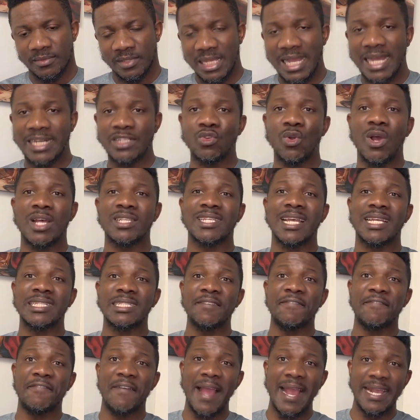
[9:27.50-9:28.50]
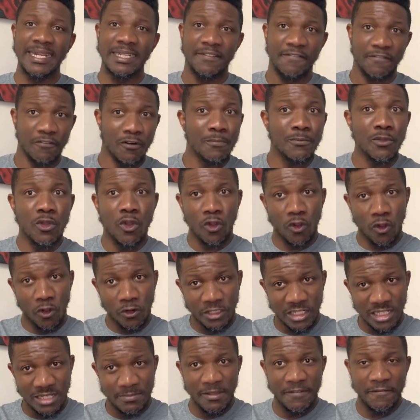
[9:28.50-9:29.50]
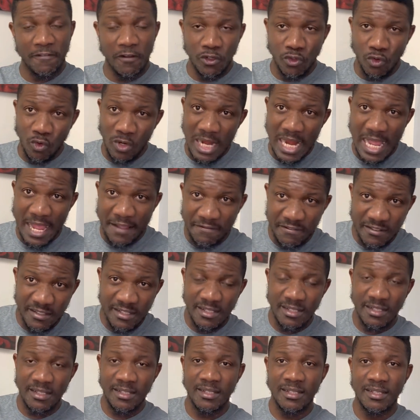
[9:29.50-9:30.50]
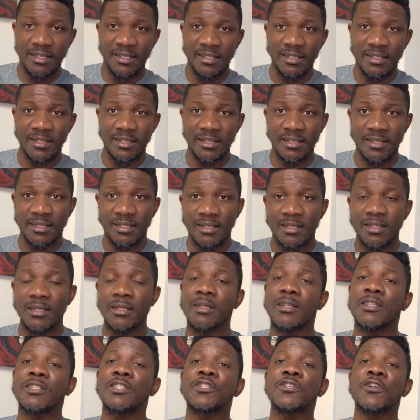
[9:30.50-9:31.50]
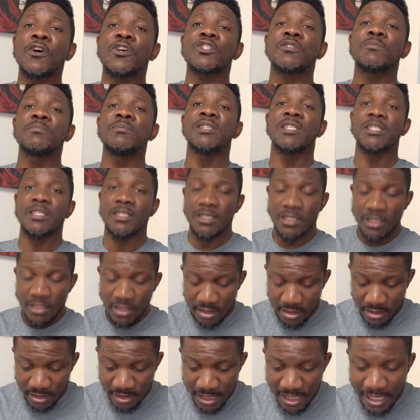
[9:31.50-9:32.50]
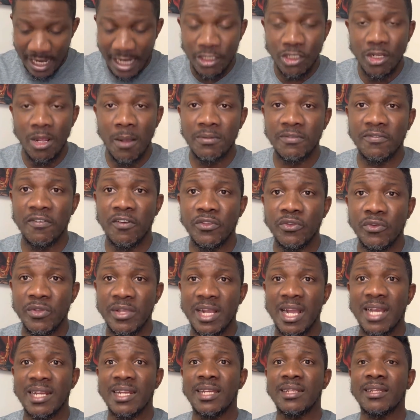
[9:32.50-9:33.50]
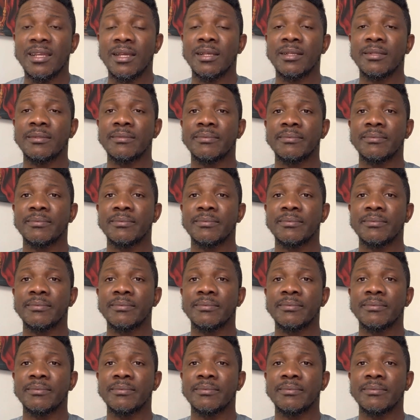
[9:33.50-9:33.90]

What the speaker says: and you are certified from your country before you left. Trust me, there are jobs for you in Canada.